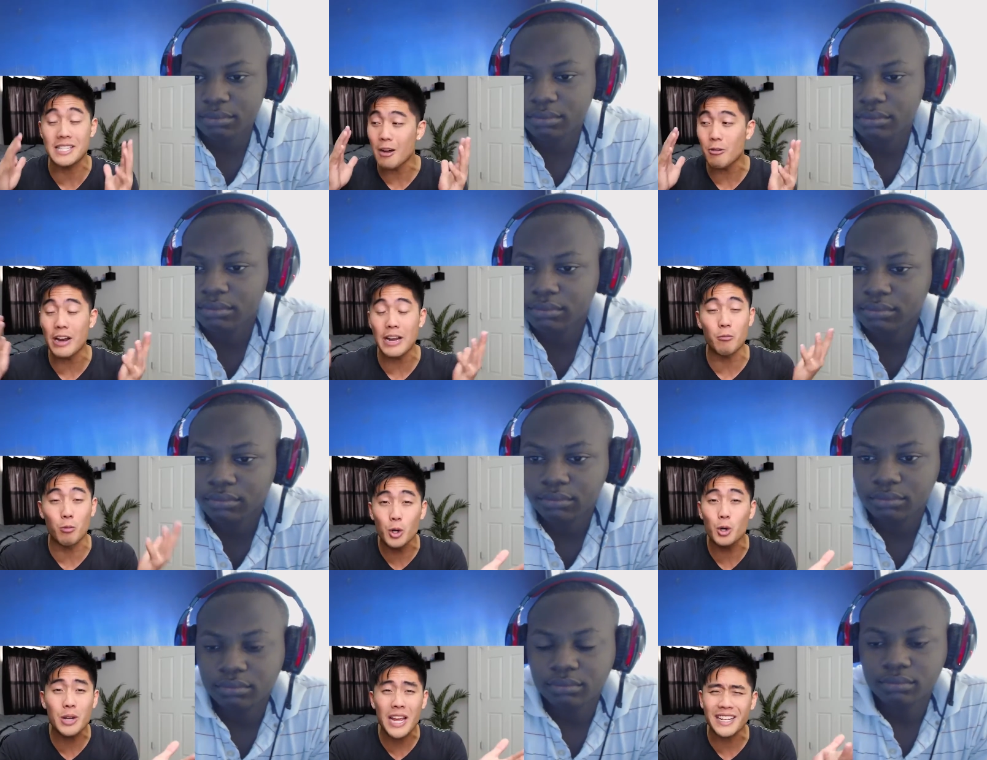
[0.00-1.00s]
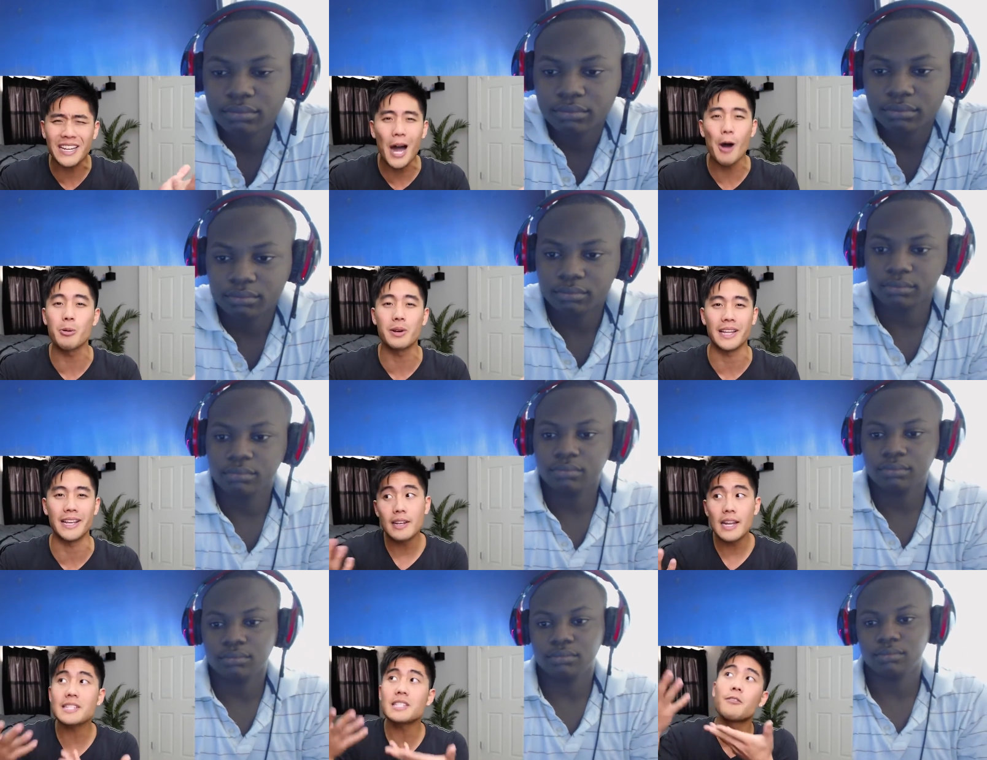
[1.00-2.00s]
Speaker 1: downright rude and cowardly,
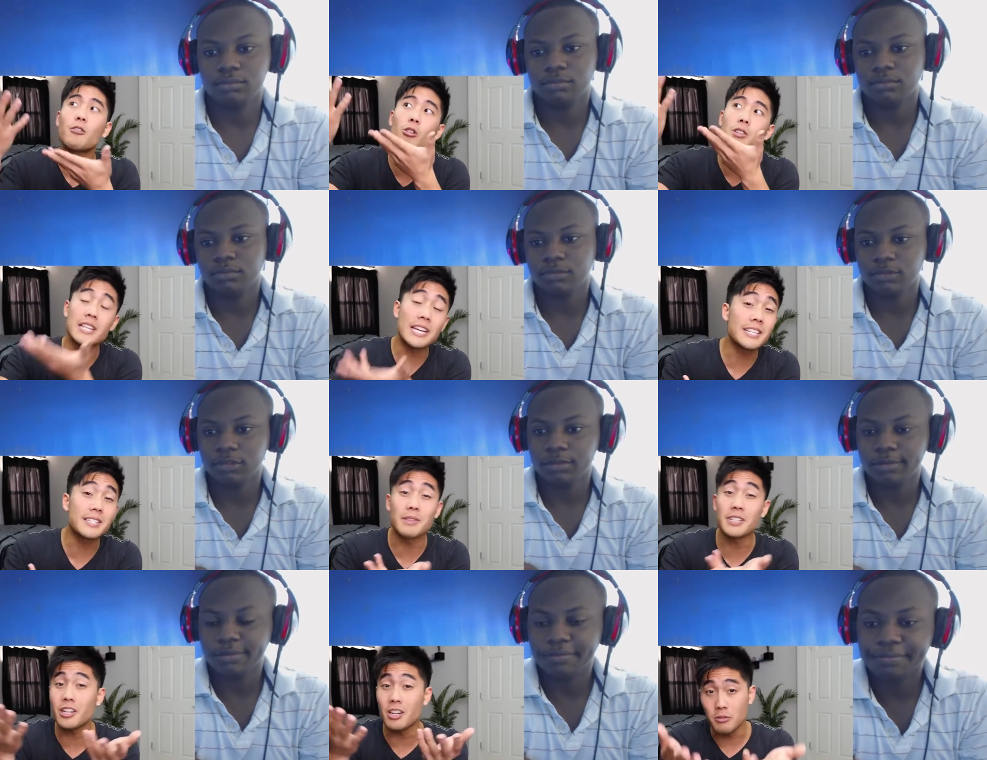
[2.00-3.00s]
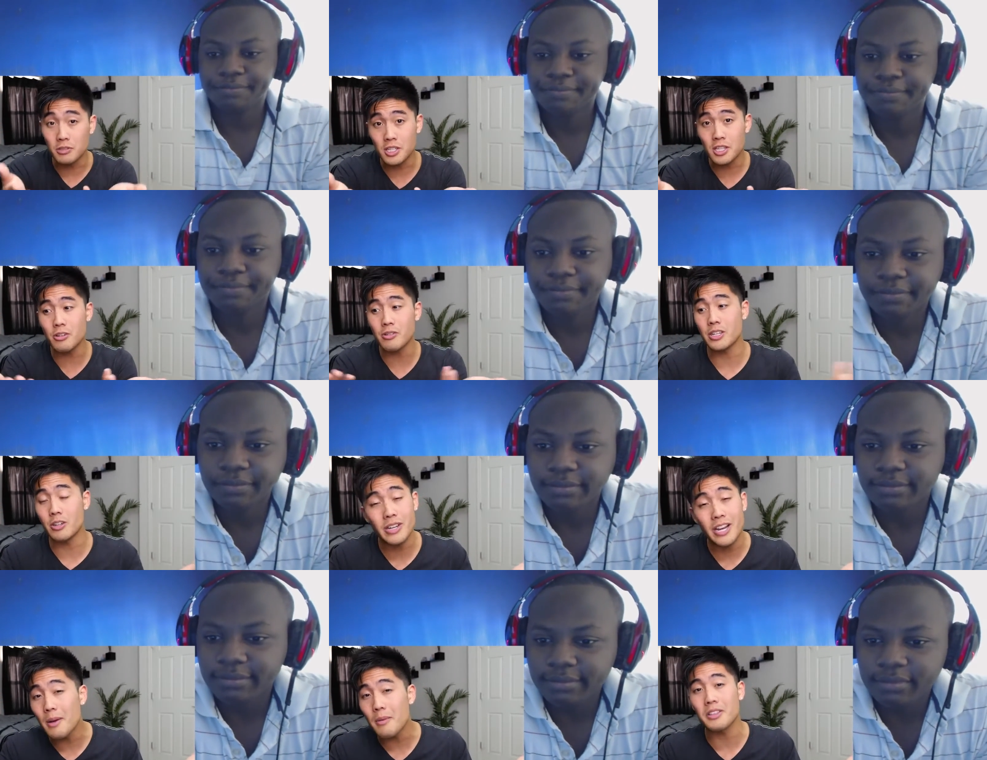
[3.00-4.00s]
unless of course they did something terrible to you and you don't
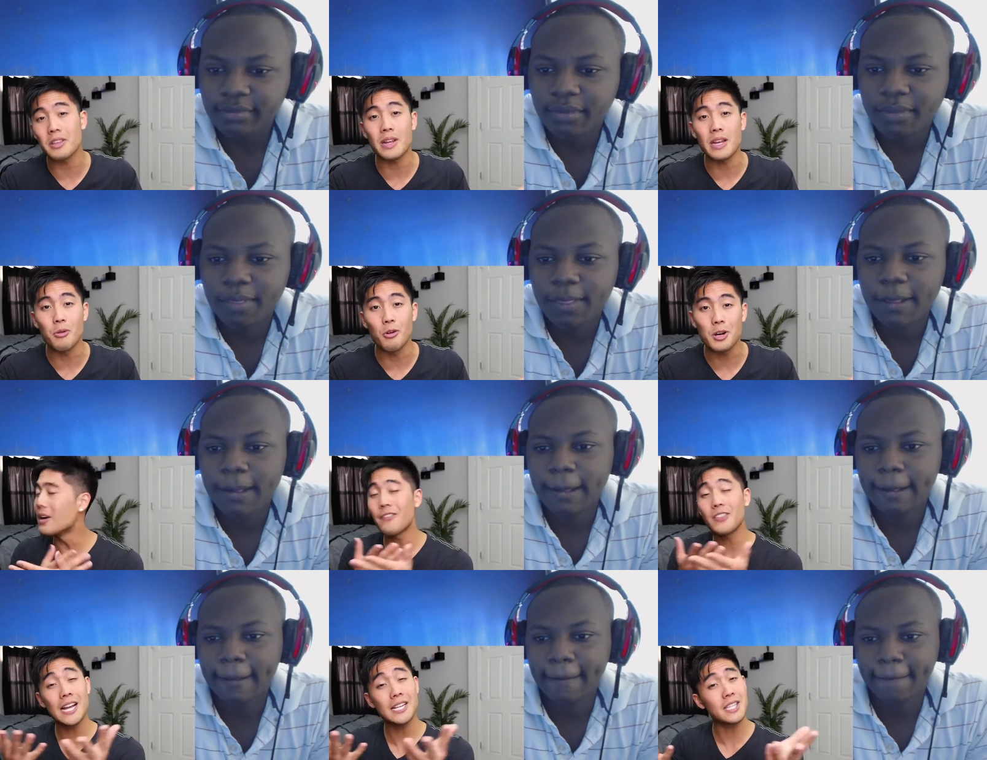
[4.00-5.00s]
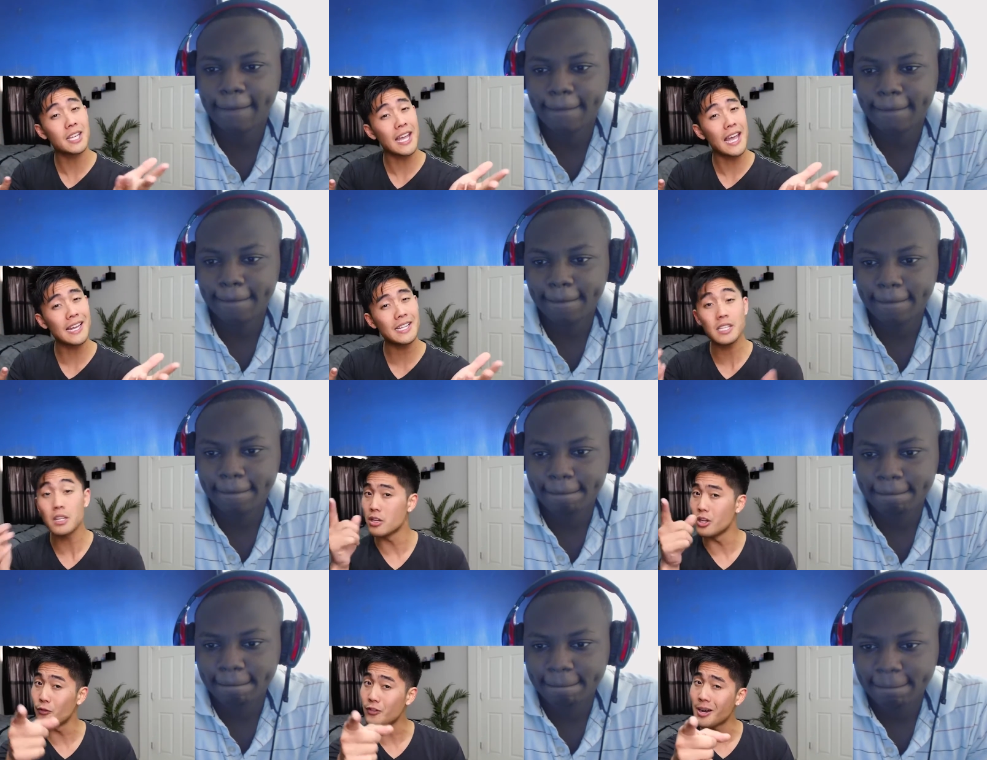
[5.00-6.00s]
care about them anymore. But if that's the case,
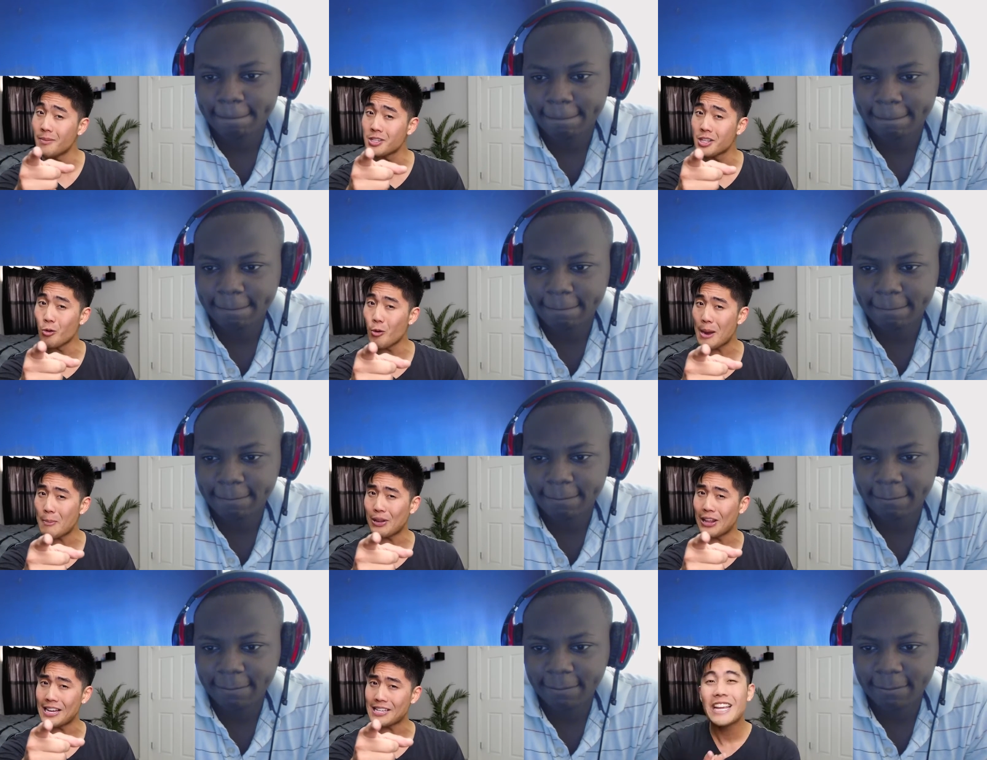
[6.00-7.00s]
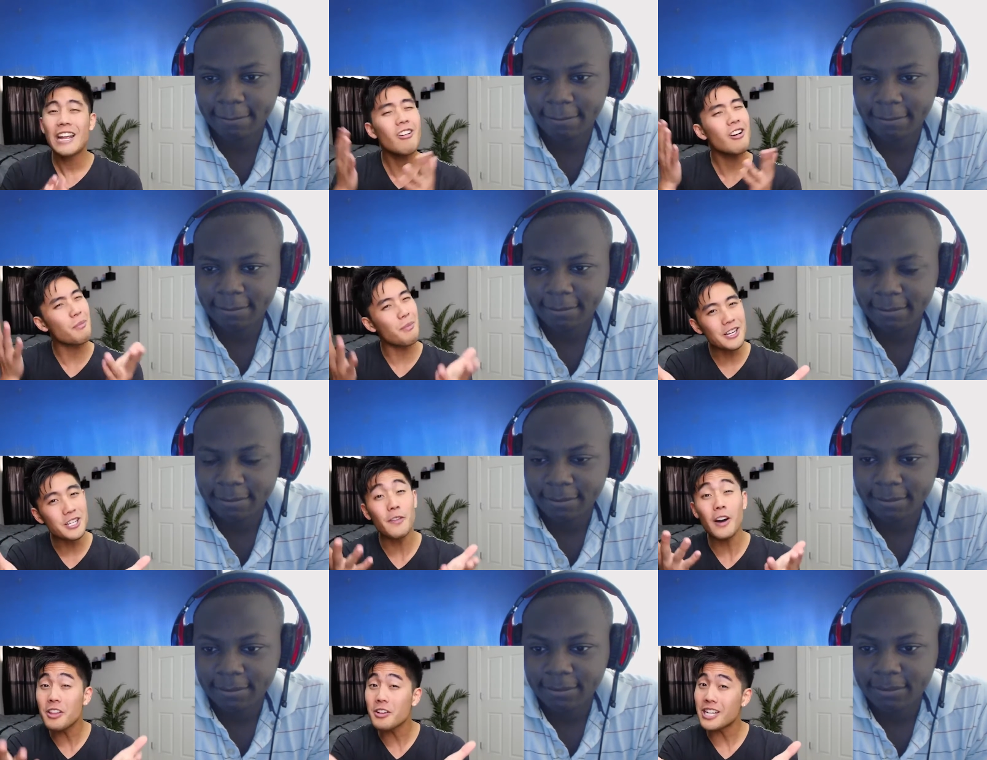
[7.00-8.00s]
you've come to the right place. Here are a bunch of
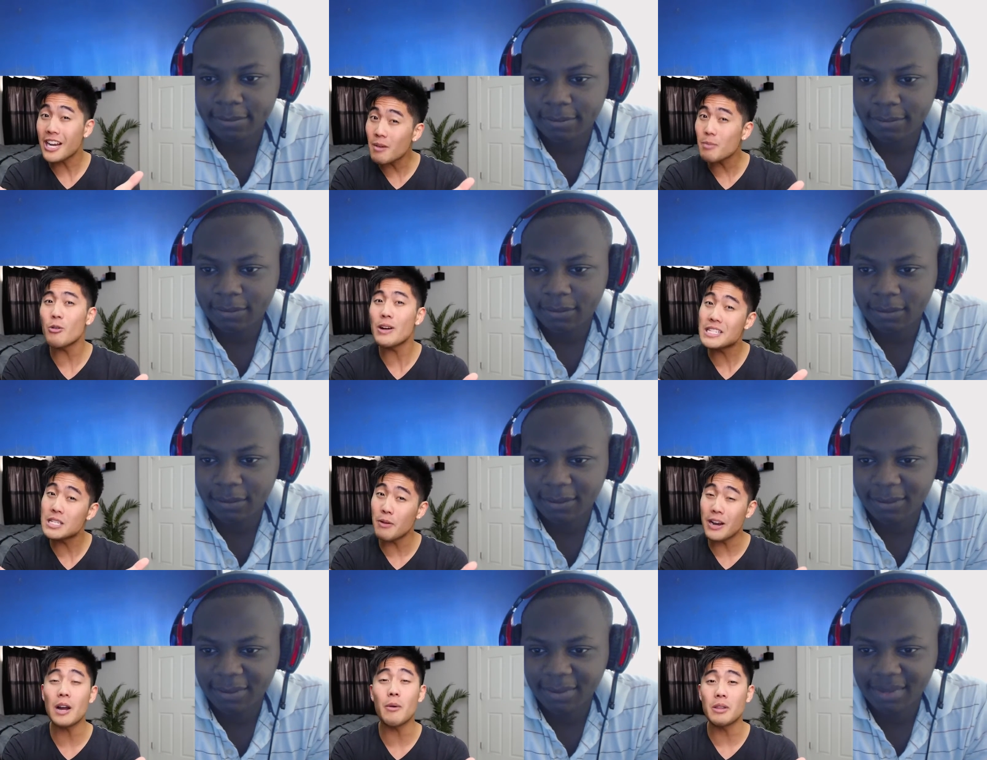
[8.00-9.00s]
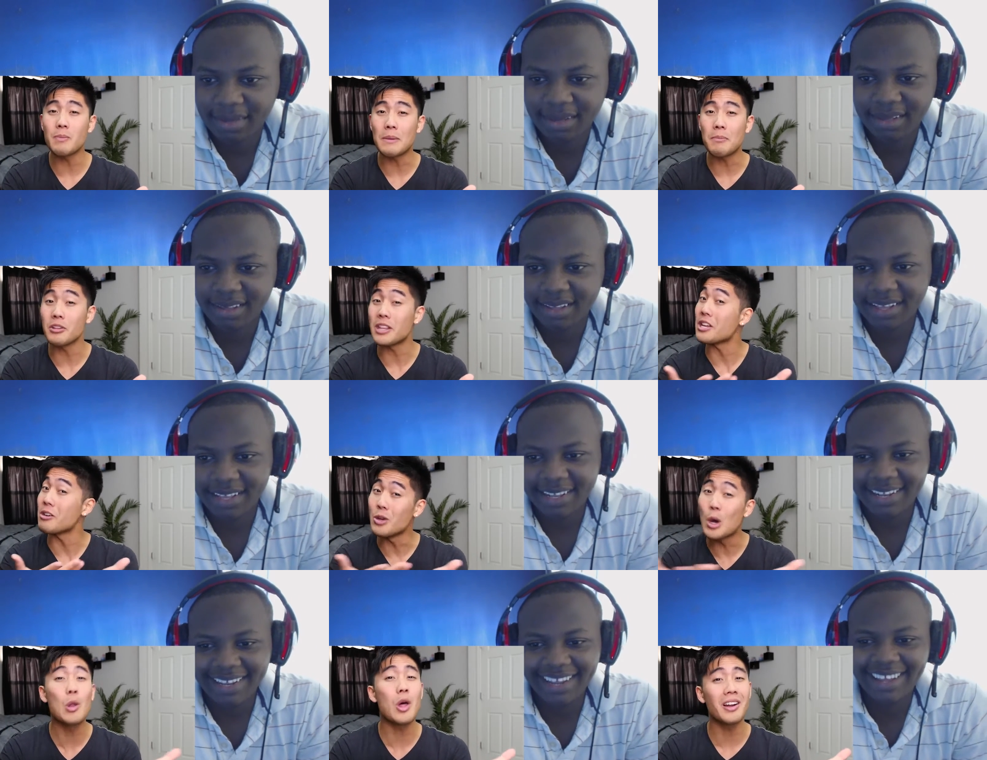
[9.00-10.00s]
other terrible ways to break up with people that you
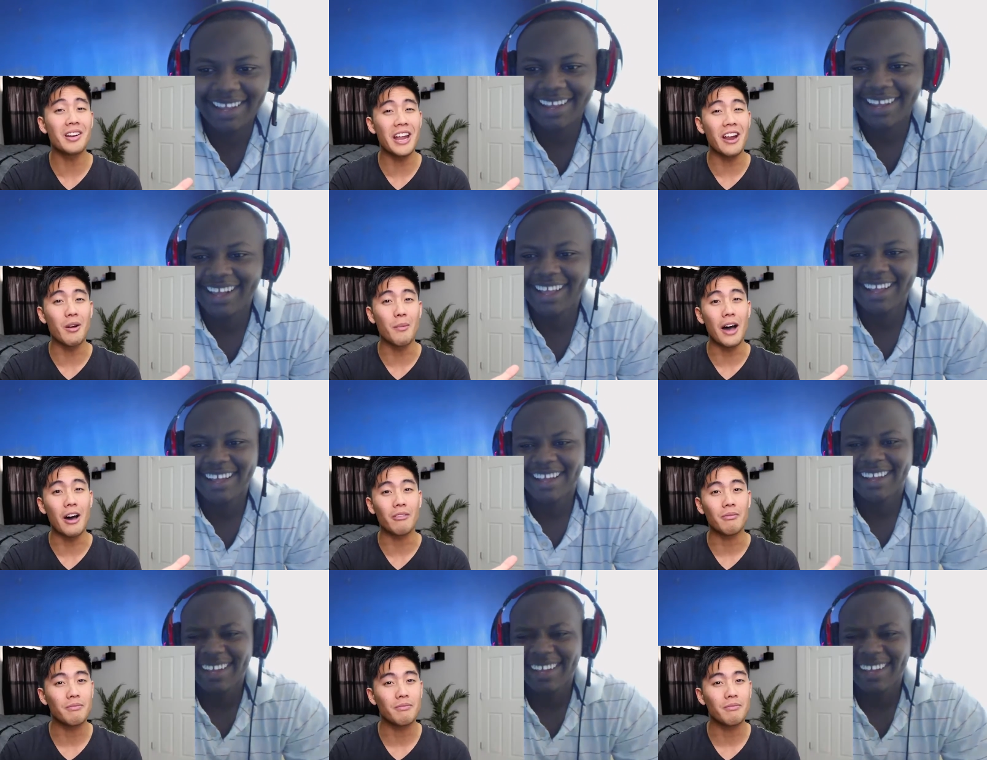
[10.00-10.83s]
no longer care about.